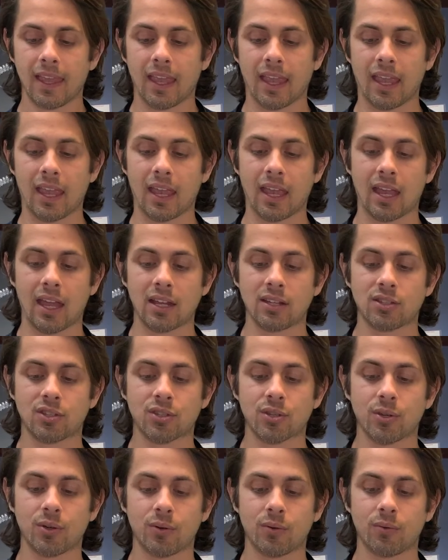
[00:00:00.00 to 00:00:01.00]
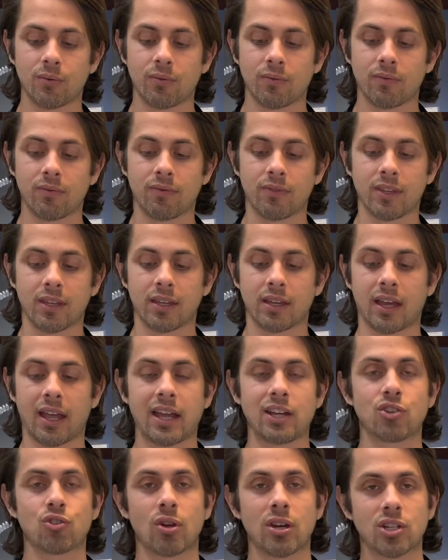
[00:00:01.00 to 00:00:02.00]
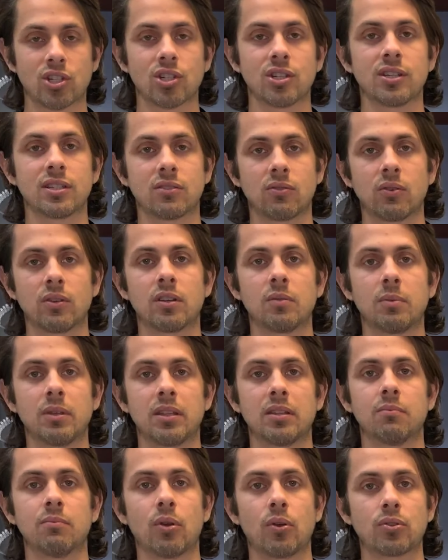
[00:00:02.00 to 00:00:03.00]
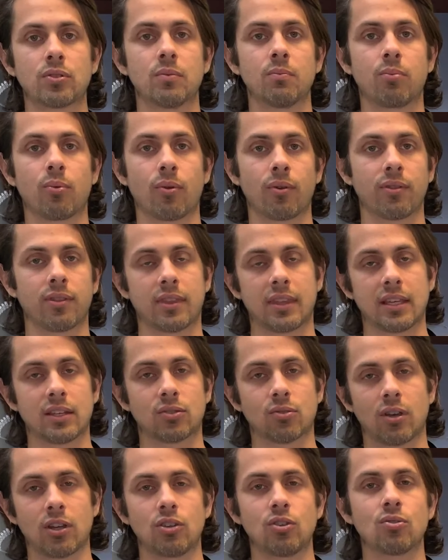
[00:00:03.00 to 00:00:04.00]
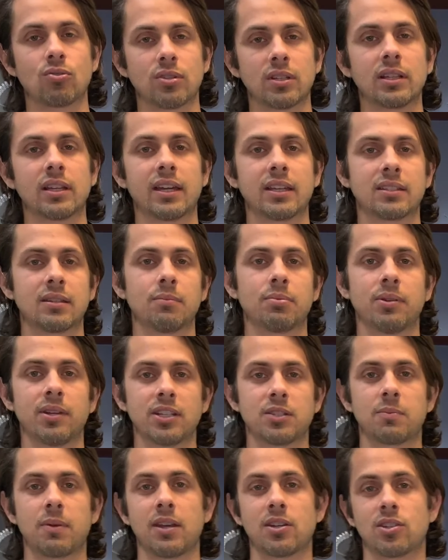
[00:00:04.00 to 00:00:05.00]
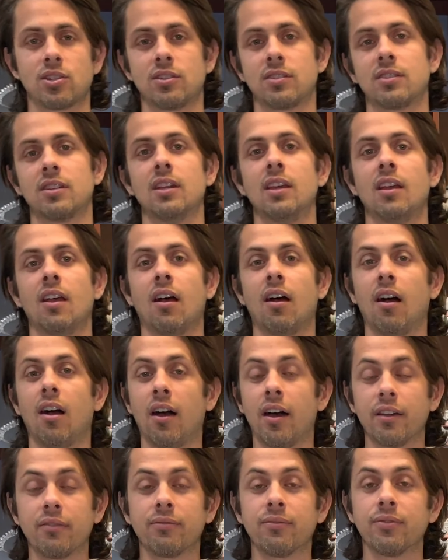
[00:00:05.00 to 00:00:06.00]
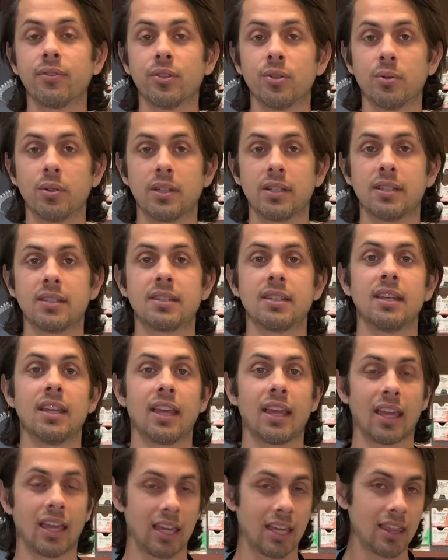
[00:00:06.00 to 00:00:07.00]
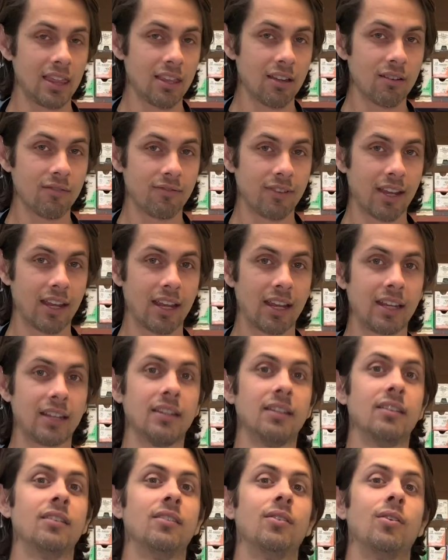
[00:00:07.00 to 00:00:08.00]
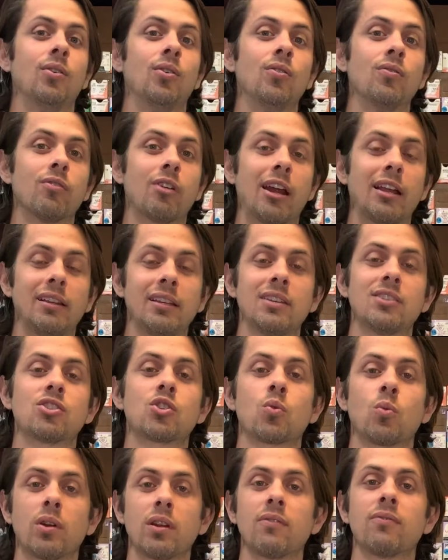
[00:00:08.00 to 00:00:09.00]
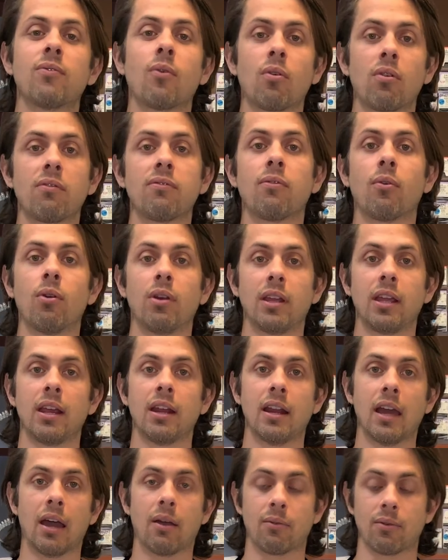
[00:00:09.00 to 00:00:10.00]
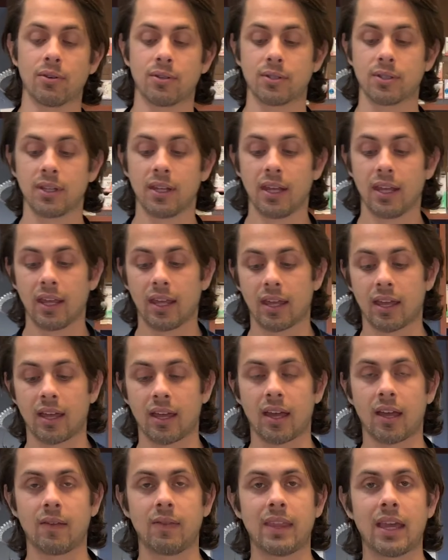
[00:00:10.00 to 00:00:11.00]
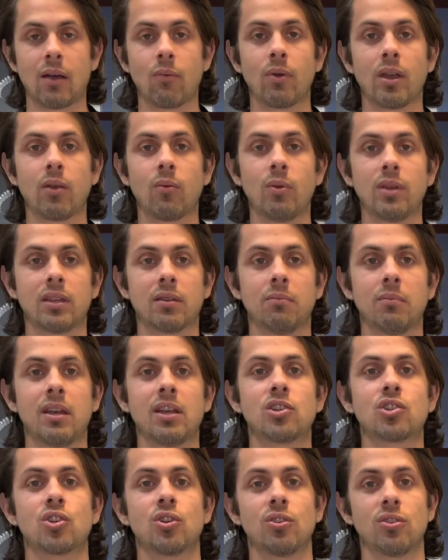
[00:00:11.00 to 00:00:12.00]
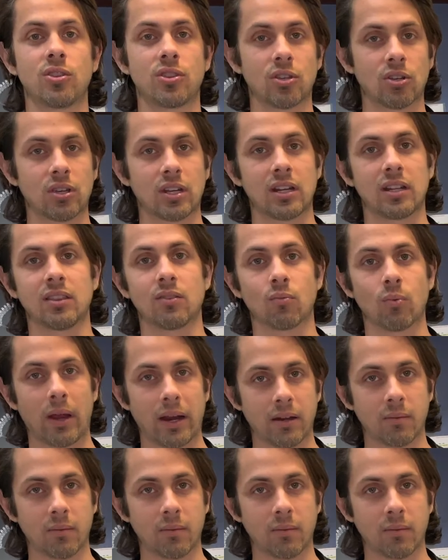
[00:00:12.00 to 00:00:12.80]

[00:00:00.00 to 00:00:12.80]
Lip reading: And so the hydration is going to be the most important thing. So I usually like to place patients on fluids in their vein over at least 24 to 48 hours. That way we can make sure that they're getting the right